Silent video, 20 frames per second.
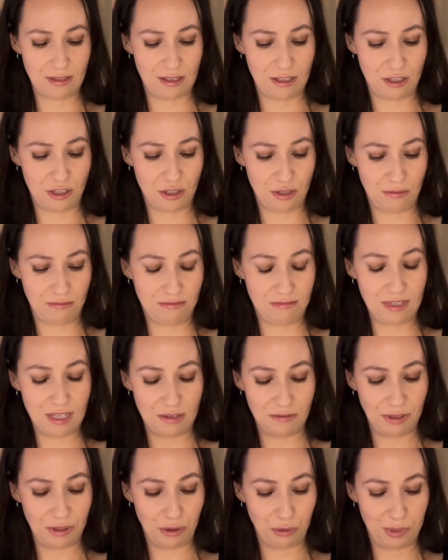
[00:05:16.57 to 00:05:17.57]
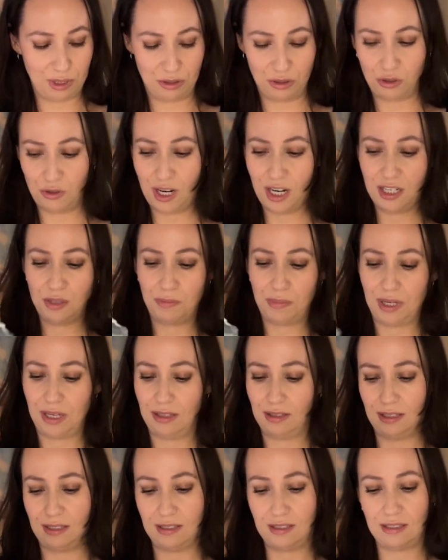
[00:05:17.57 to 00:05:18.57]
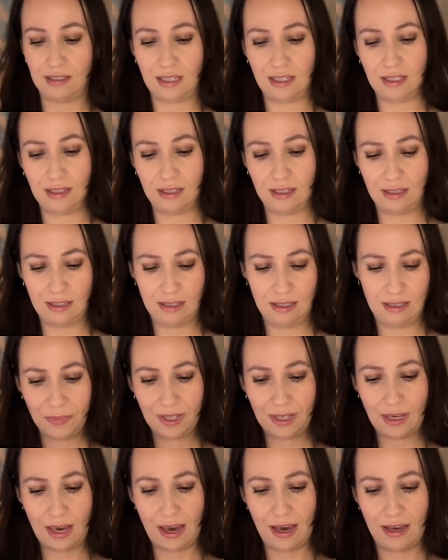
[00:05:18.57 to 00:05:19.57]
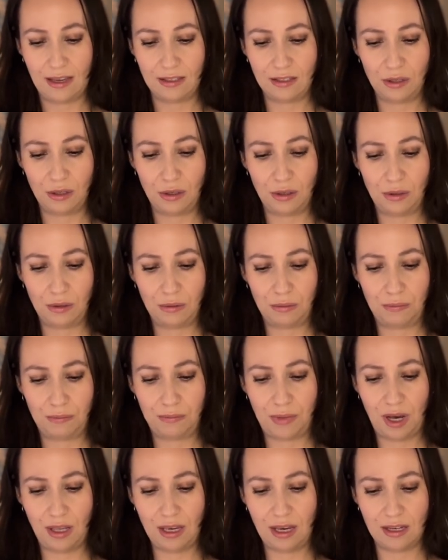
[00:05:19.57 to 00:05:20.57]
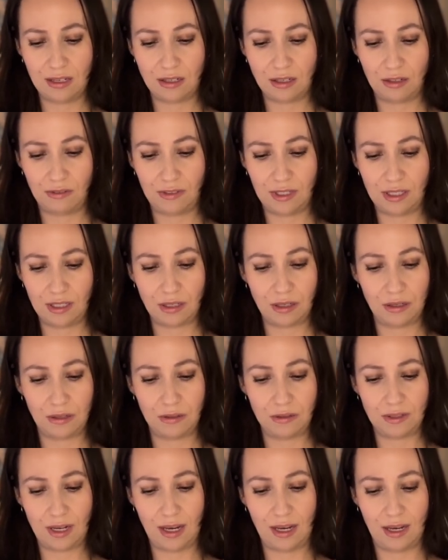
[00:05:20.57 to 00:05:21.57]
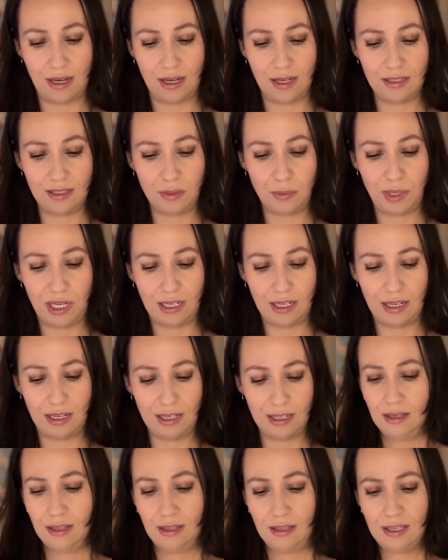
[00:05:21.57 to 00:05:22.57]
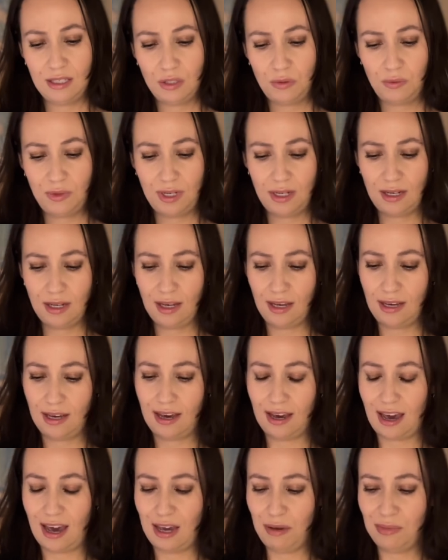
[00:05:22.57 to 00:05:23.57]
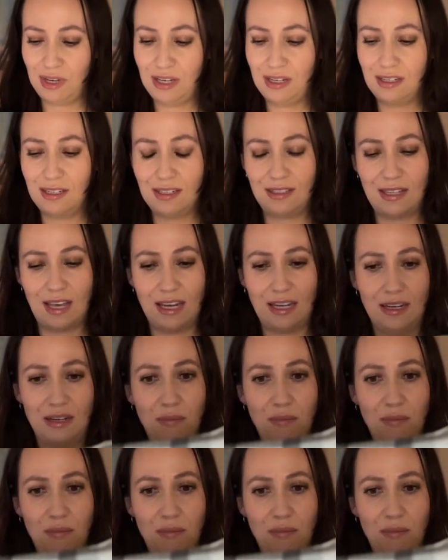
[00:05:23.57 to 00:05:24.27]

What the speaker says: should give a little bit of stretch. But let's see. Yeah, so polyester, viscose, and spandex. This one I'm undecided